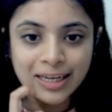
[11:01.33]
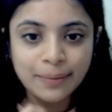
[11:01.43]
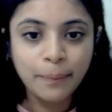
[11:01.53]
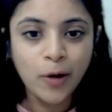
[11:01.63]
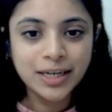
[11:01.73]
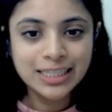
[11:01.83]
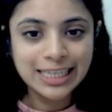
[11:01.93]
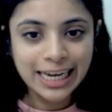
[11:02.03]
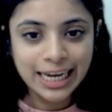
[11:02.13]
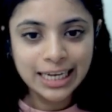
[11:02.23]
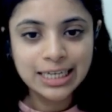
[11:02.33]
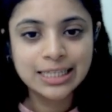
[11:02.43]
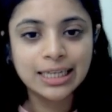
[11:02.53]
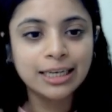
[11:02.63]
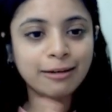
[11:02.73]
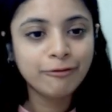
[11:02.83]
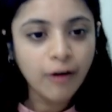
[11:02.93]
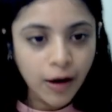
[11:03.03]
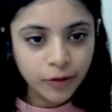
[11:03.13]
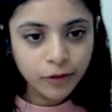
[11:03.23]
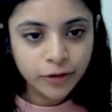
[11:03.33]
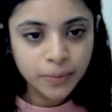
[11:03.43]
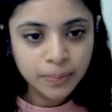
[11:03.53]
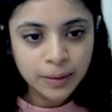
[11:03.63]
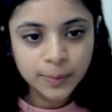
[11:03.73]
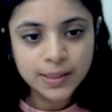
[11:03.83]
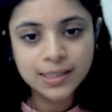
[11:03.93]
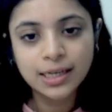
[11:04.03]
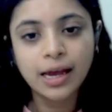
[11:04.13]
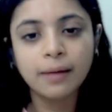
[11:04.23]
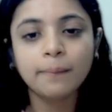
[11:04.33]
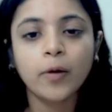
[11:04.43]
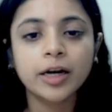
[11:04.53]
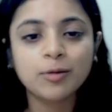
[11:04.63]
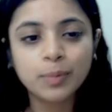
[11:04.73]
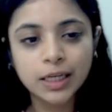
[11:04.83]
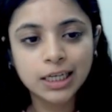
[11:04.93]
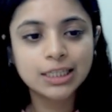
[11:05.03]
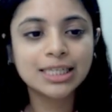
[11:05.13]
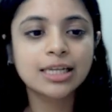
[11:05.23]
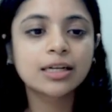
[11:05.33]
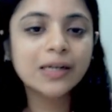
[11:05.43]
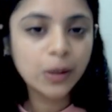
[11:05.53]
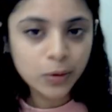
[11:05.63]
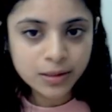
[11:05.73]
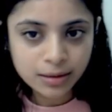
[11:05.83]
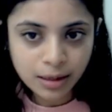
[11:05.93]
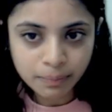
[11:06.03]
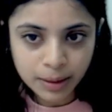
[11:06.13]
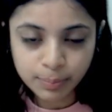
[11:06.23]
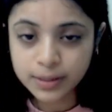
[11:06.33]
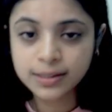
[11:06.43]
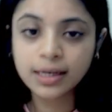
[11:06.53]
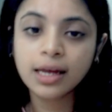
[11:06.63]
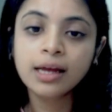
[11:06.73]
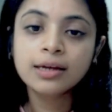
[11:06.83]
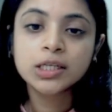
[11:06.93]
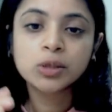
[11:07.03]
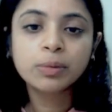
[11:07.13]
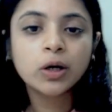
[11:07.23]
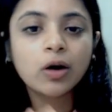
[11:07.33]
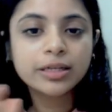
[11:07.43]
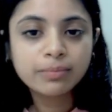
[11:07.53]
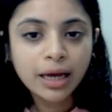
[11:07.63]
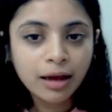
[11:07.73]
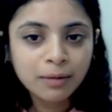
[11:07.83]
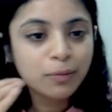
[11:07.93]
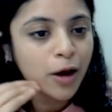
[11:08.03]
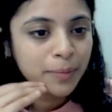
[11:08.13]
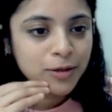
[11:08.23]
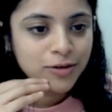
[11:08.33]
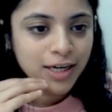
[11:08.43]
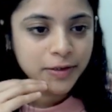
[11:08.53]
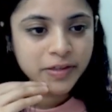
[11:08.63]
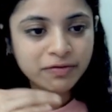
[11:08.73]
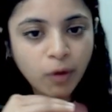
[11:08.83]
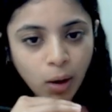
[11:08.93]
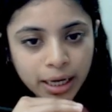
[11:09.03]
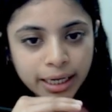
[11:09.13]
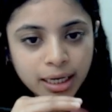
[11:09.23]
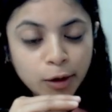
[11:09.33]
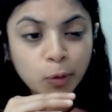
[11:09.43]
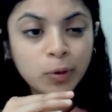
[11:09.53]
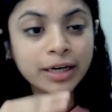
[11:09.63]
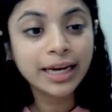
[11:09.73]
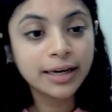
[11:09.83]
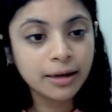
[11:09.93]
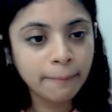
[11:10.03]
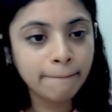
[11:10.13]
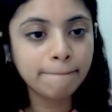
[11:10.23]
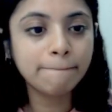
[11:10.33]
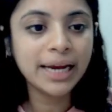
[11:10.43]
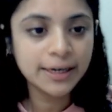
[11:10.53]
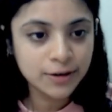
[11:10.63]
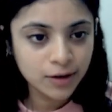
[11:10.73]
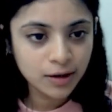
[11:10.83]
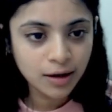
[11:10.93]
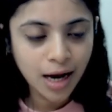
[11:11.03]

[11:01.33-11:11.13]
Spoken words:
point A is a little farther from PPC and point B it's a little closer than PPC. So because my unemployment rate is falling, we're getting better